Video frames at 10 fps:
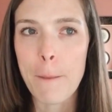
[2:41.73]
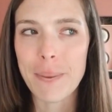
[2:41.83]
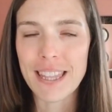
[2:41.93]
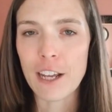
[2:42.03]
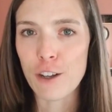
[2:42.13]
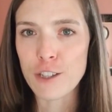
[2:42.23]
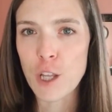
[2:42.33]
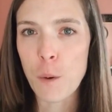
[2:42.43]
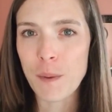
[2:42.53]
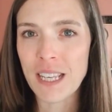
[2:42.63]
But that
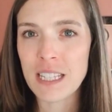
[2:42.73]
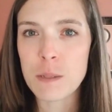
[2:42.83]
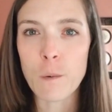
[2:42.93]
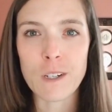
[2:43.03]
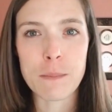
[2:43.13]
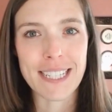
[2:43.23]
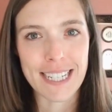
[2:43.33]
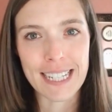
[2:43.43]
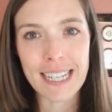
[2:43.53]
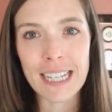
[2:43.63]
also means more space to
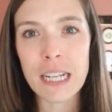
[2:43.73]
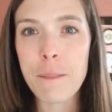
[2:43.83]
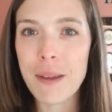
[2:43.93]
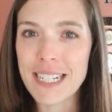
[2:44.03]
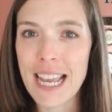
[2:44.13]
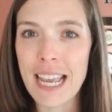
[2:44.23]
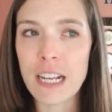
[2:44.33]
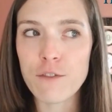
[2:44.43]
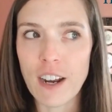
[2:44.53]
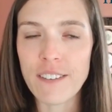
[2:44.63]
clean,
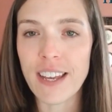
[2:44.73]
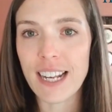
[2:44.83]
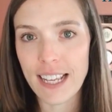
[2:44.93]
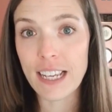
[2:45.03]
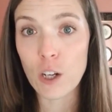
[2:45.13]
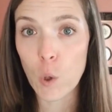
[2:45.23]
maintain, renovate, heat,